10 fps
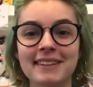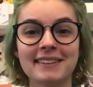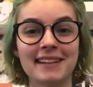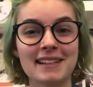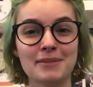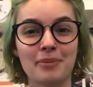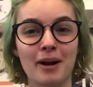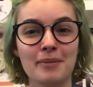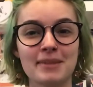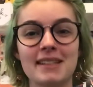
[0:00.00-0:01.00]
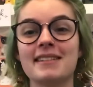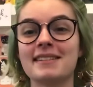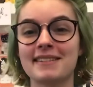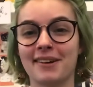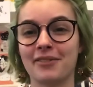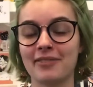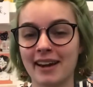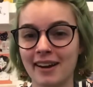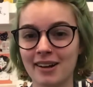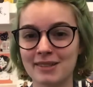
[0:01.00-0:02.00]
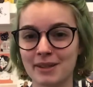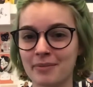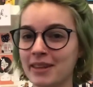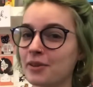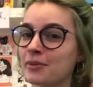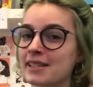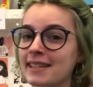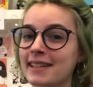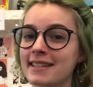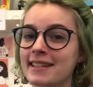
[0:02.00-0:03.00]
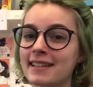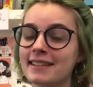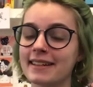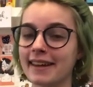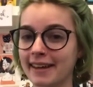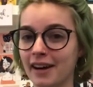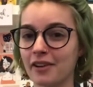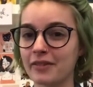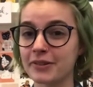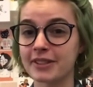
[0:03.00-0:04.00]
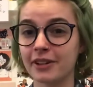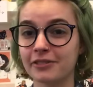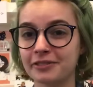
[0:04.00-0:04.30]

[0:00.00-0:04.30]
The next prompt is self-care, something you recently did to take care of yourself.